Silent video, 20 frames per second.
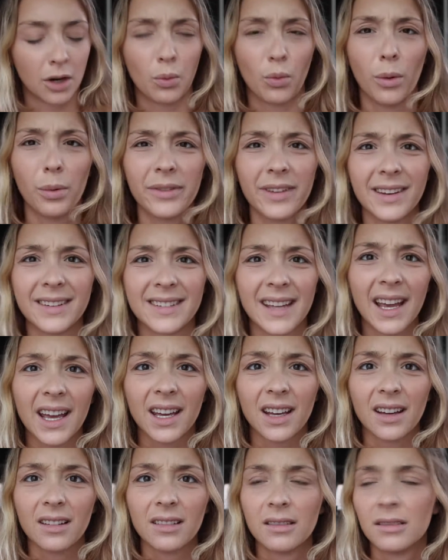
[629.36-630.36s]
was I
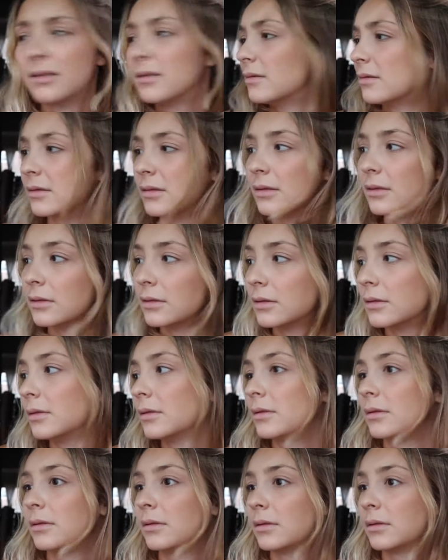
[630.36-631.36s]
saying?
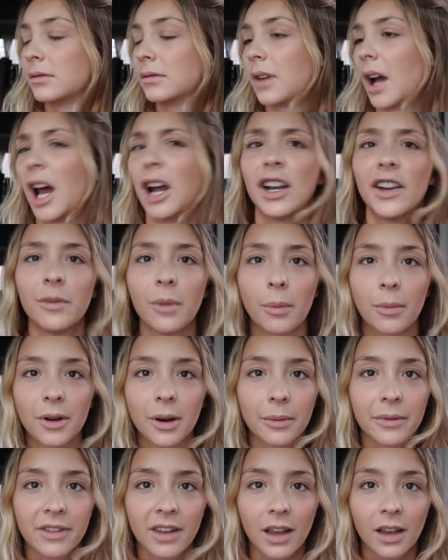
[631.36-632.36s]
I don't even remember
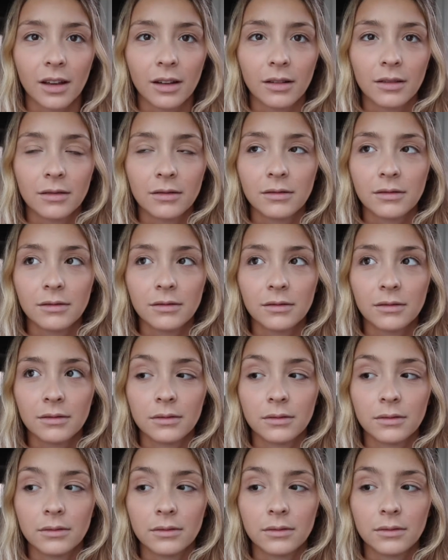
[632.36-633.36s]
what I was saying.
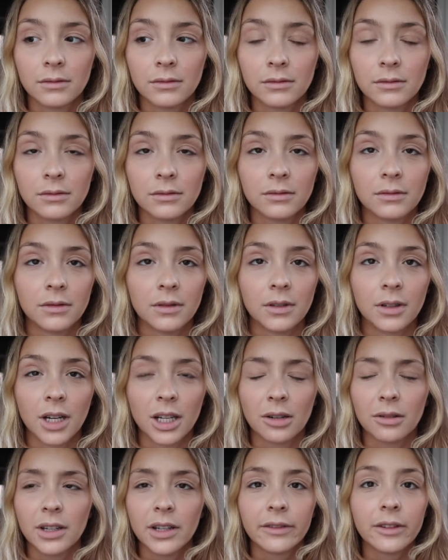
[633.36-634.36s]

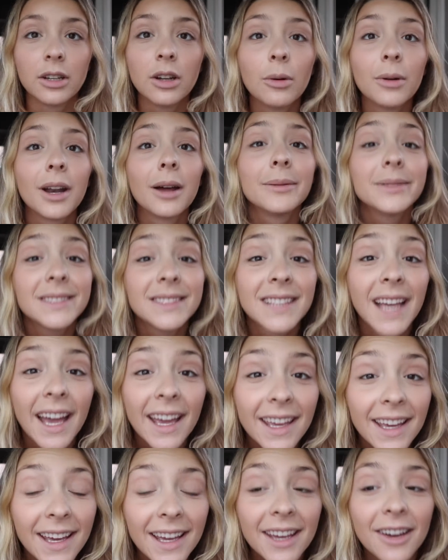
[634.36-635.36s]
I don't even know what I was
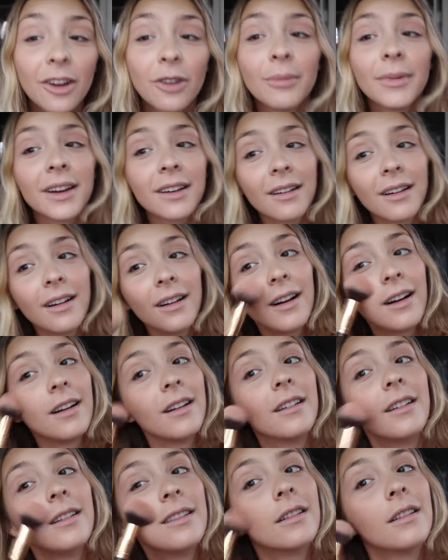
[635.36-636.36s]
saying. Oh my
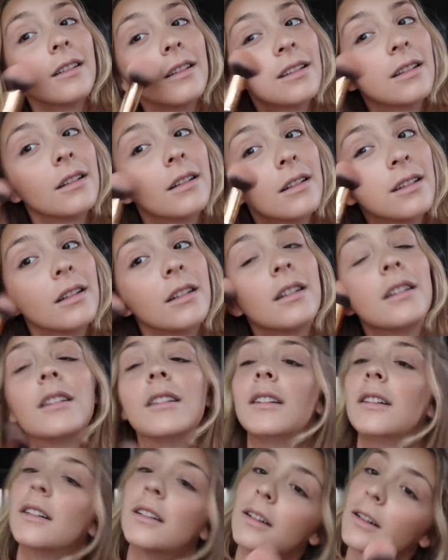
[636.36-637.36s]
god.
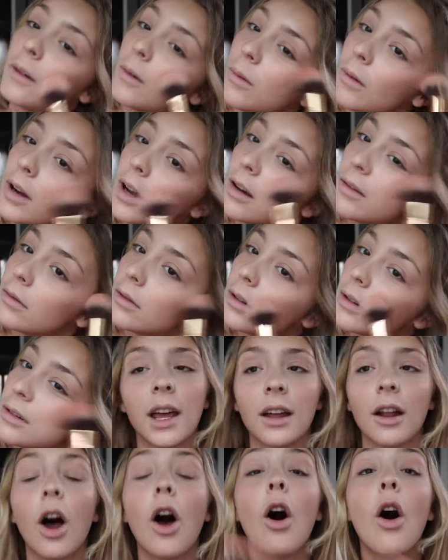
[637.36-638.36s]

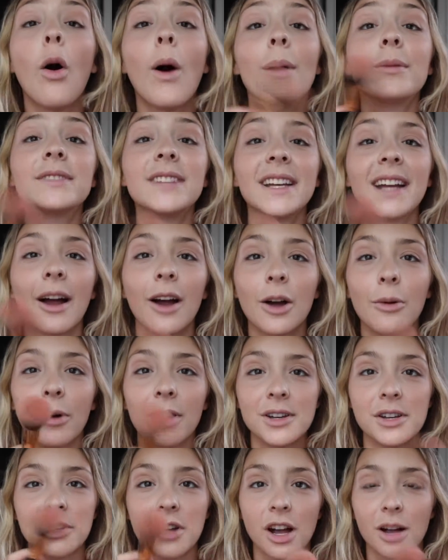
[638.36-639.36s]
Whatever. Oh, I was saying how I
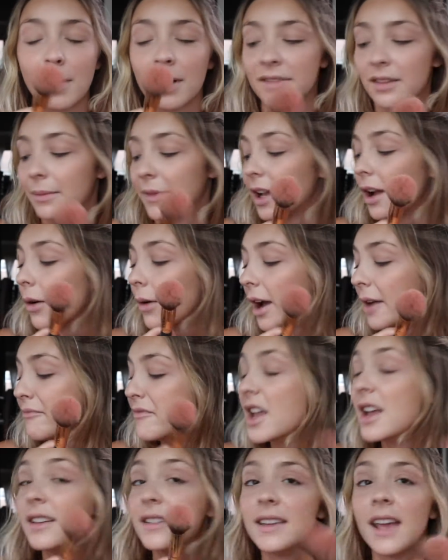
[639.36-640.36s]
wanted to talk about something. Okay,
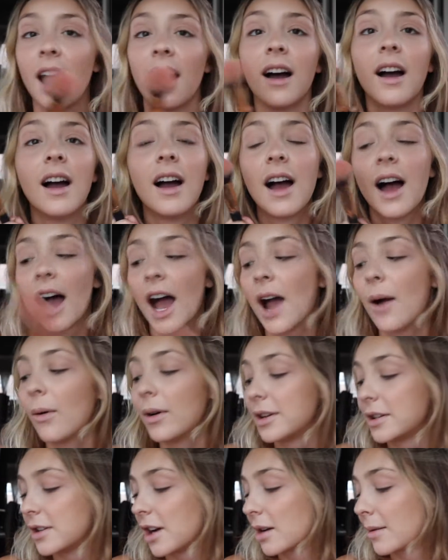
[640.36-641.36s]
yeah. I
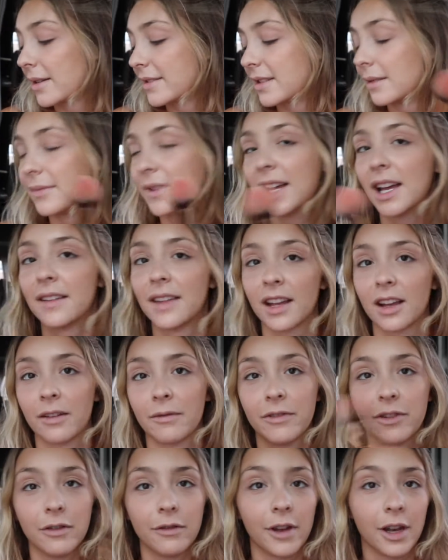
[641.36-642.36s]
wanted to talk about something in like
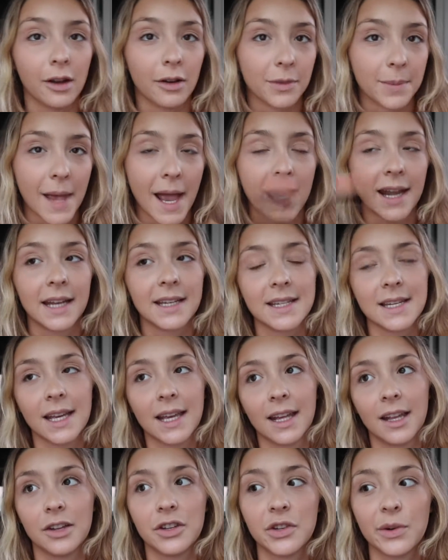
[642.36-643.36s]
a few videos back and I didn't
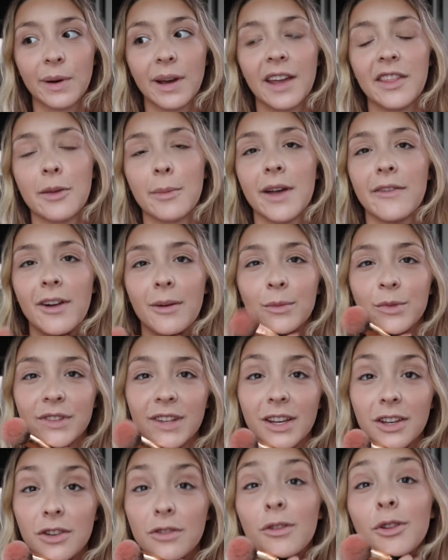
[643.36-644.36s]
get into it, and then my friend
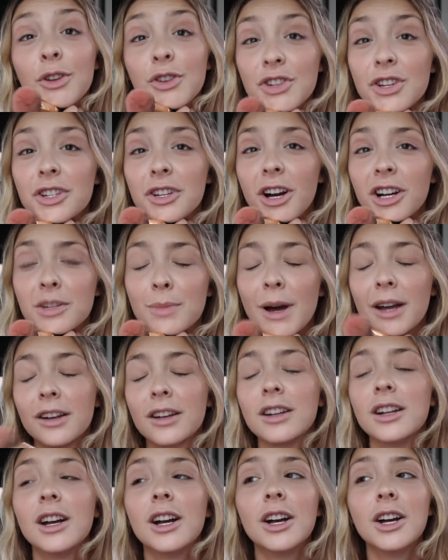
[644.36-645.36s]
was like, you really should have talked about
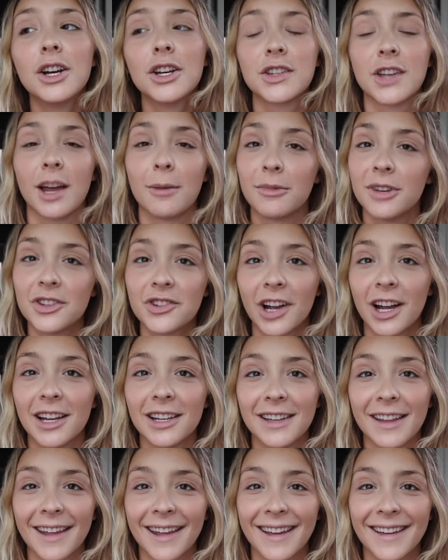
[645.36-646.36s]
it. So I'm gonna try
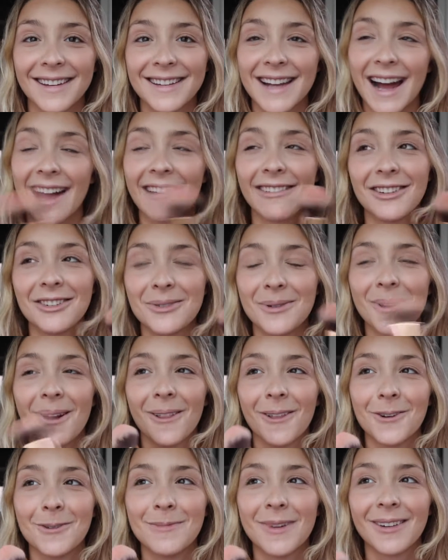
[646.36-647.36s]
and like dive into it
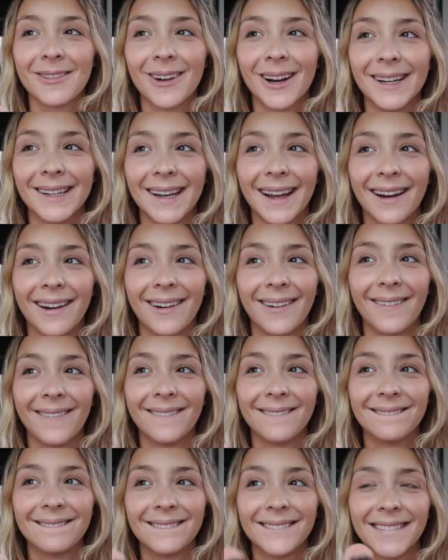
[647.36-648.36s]
a little bit right
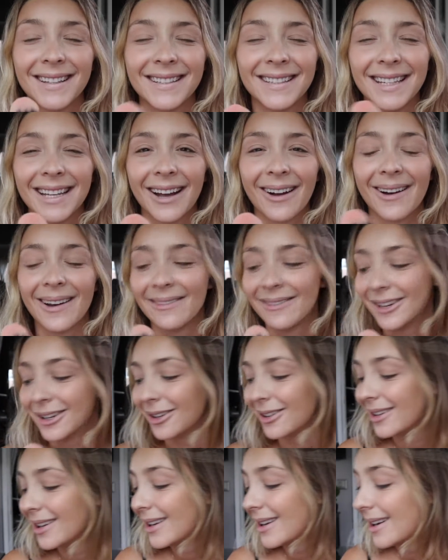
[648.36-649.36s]
now, seeing how I
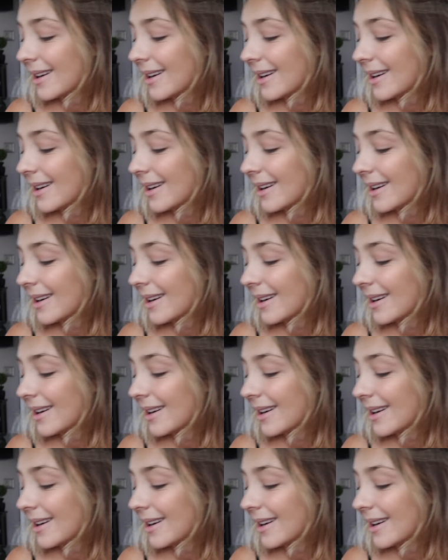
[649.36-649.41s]
feel.